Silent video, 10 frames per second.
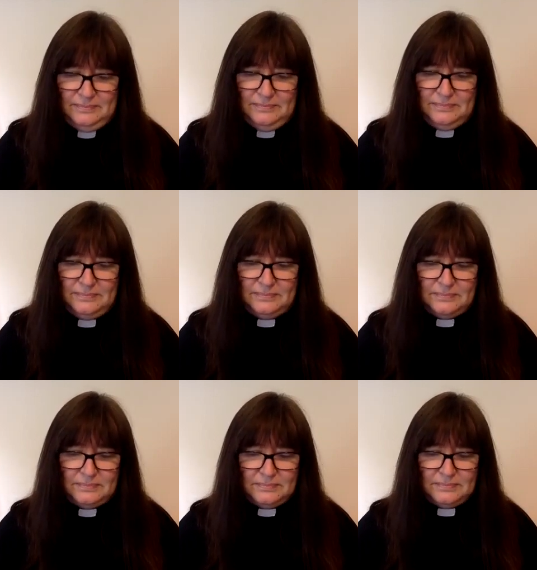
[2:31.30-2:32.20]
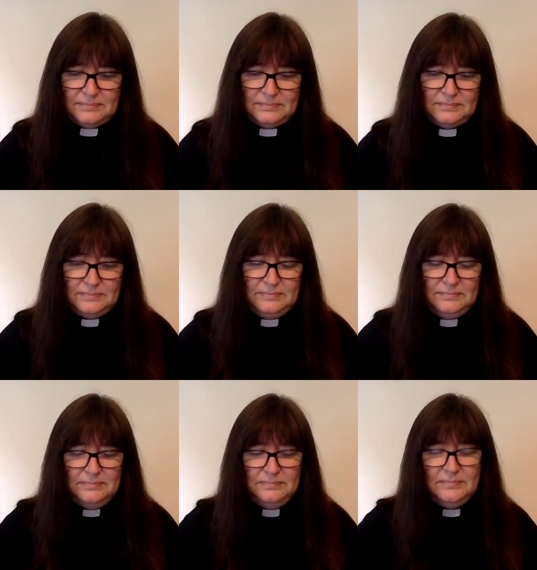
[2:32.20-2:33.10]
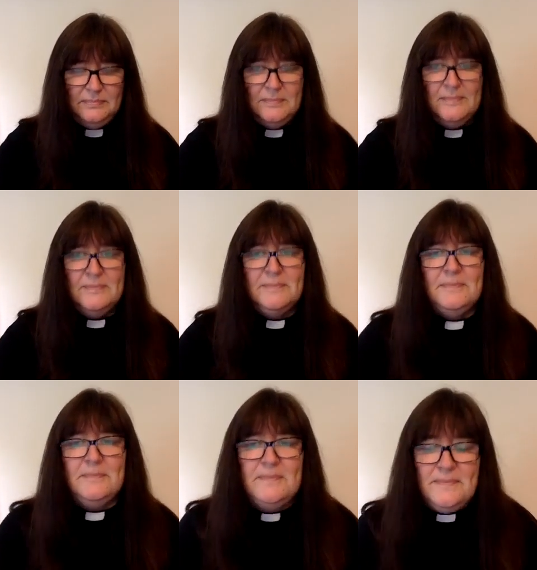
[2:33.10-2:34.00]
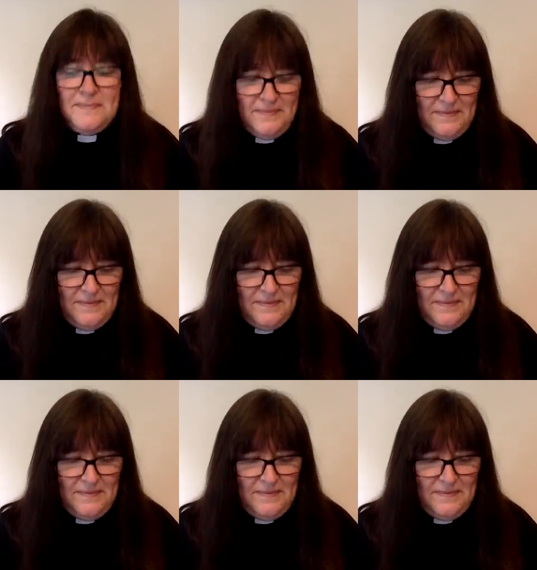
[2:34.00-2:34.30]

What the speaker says: No one is speaking in this clip.